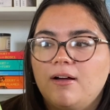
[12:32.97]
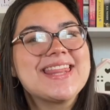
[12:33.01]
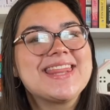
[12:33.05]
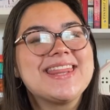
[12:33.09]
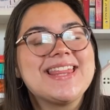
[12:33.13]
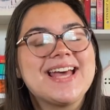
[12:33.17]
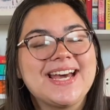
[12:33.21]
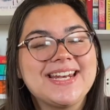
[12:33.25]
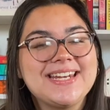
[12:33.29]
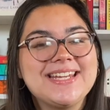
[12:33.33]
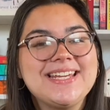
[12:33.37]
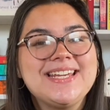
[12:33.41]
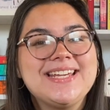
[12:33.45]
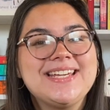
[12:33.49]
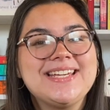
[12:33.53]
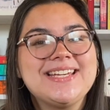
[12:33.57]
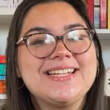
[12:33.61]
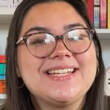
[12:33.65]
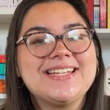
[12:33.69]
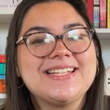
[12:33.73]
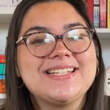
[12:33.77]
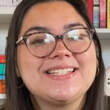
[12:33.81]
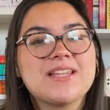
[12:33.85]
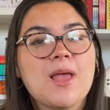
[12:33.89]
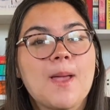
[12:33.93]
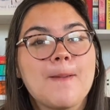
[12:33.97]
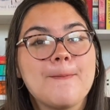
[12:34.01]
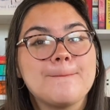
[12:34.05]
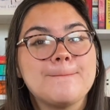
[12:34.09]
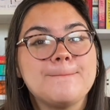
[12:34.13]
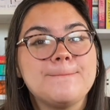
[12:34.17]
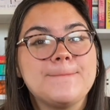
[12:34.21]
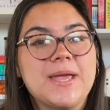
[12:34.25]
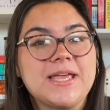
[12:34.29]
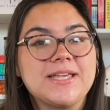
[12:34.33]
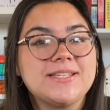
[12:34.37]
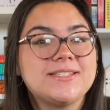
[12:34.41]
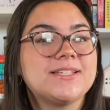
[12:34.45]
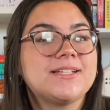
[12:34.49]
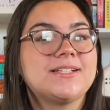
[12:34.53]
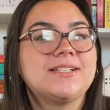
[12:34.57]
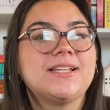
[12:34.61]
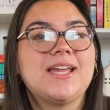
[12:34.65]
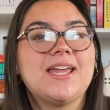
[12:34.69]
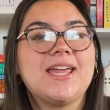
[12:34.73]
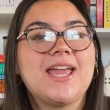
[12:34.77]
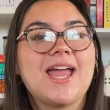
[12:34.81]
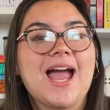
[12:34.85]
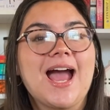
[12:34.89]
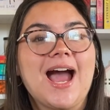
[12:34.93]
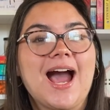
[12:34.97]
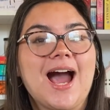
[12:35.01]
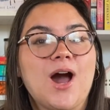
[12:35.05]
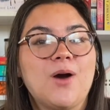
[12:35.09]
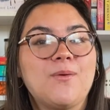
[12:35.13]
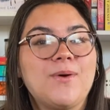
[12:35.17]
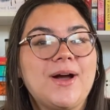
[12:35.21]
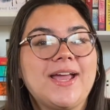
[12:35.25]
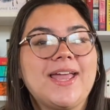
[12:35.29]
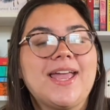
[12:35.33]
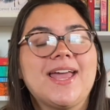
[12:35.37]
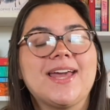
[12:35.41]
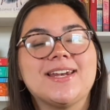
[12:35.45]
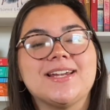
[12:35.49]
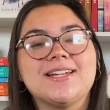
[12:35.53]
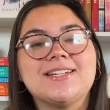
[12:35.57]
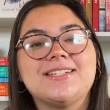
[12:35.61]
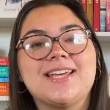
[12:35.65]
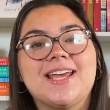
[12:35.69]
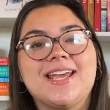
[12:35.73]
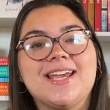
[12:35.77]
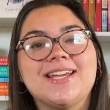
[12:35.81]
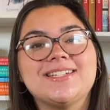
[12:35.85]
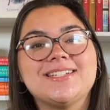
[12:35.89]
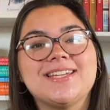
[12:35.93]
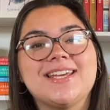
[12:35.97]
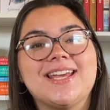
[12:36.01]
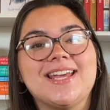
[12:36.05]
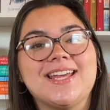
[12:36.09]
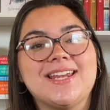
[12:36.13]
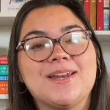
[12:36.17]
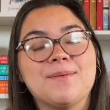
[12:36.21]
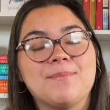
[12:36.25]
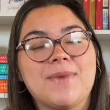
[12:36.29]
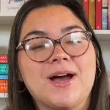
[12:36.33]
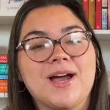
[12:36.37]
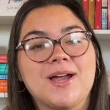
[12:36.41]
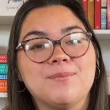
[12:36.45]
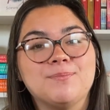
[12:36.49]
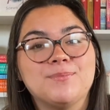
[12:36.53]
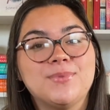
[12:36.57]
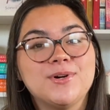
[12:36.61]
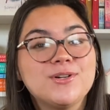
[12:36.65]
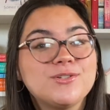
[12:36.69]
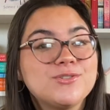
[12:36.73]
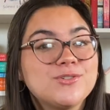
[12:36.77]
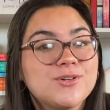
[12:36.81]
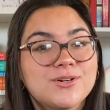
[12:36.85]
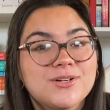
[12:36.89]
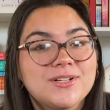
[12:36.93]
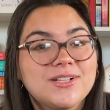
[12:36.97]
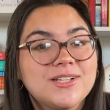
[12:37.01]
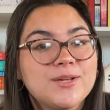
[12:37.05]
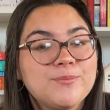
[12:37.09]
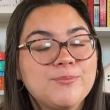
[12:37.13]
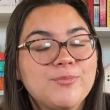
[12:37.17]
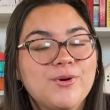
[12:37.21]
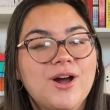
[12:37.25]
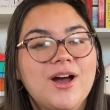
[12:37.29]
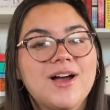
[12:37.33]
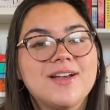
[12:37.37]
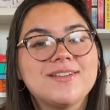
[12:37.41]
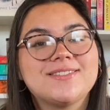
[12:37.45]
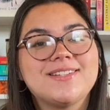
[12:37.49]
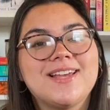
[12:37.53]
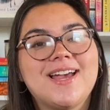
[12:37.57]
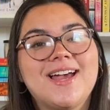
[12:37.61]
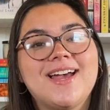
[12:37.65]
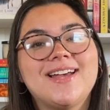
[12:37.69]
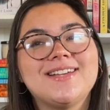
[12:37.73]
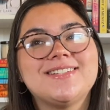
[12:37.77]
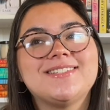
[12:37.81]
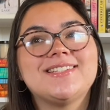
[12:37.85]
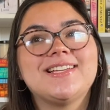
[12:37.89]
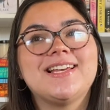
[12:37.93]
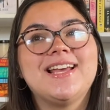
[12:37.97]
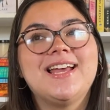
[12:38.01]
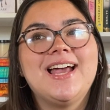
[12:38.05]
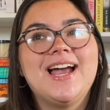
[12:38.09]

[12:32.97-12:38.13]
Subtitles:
That is basically how I annotate in my book journaling process.